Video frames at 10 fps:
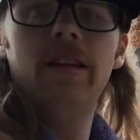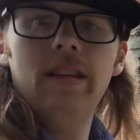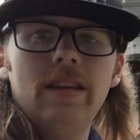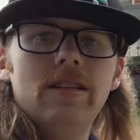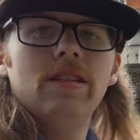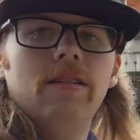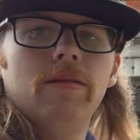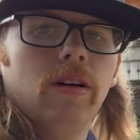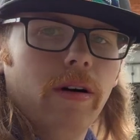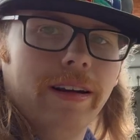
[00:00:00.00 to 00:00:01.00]
This is
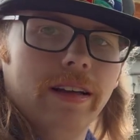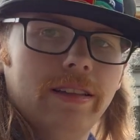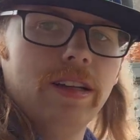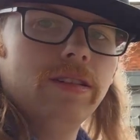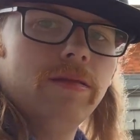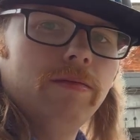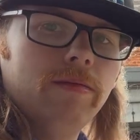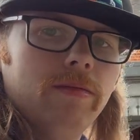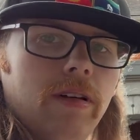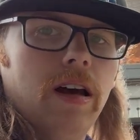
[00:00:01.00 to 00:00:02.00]
quite a nice station.
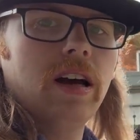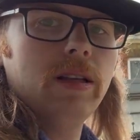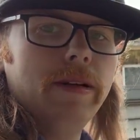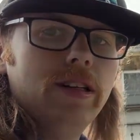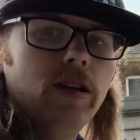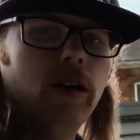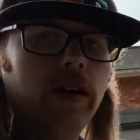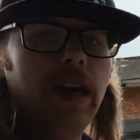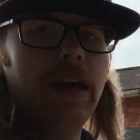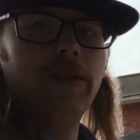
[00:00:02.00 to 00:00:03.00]
I can't spend too long
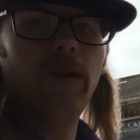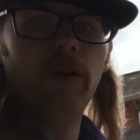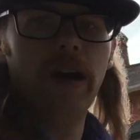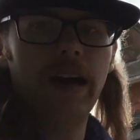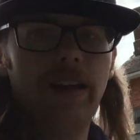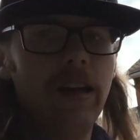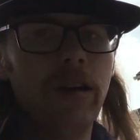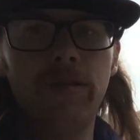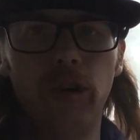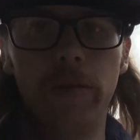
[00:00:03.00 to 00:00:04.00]
here or at
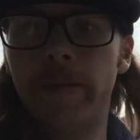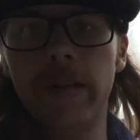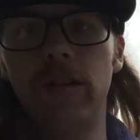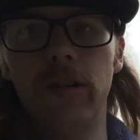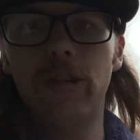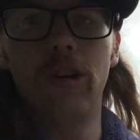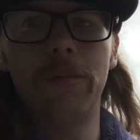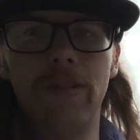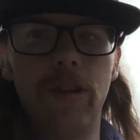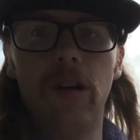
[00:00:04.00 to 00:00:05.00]
Shoreham, especially not Shoreham.
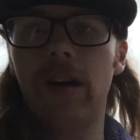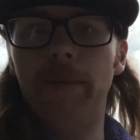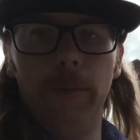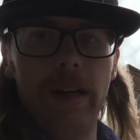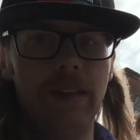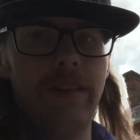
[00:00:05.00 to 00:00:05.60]
I've only got a couple of minutes